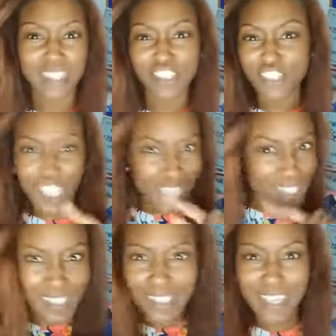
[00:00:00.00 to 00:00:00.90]
In
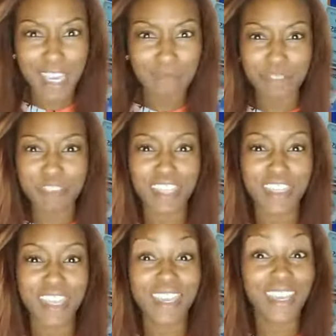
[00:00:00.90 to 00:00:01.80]
Jesus' name, do your
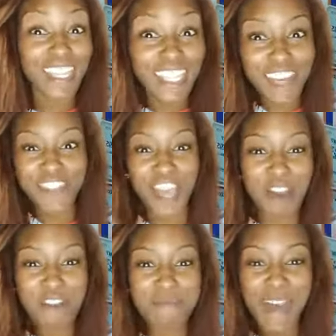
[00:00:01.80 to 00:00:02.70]
thing. I love
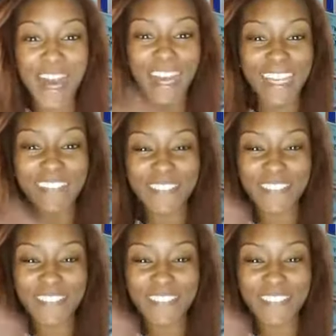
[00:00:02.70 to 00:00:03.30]
y'all. Bye.